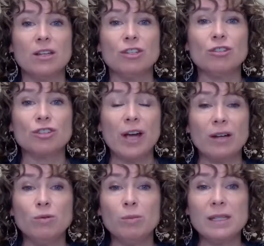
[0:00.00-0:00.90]
Your
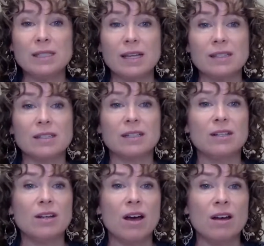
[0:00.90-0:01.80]
child will be assessed in a
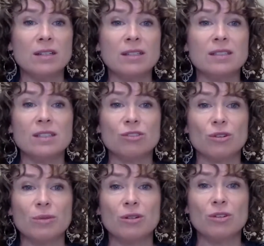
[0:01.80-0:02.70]

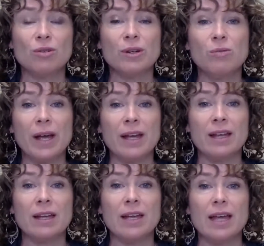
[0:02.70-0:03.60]
non-discriminatory
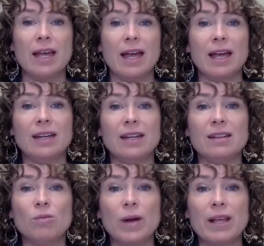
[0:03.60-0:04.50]
way and
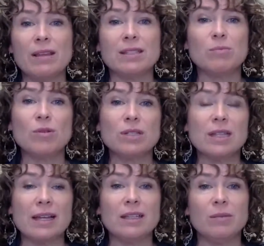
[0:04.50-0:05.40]
in the way that's most
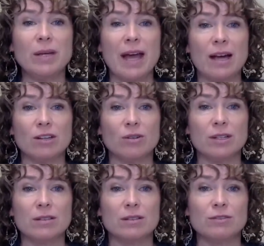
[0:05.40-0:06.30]
likely to be accurate.